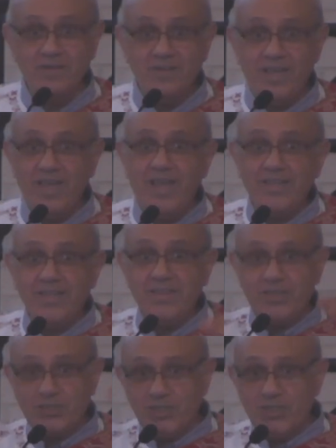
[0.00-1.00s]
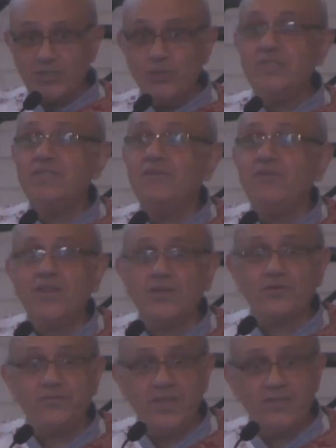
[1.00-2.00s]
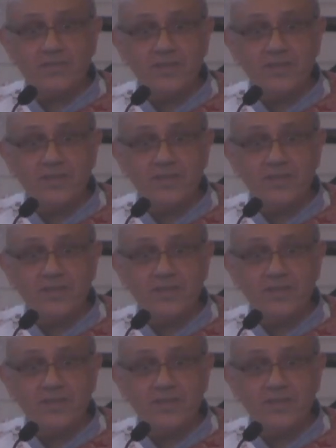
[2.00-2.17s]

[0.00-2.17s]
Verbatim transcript: and in the church? Who is the father of faith?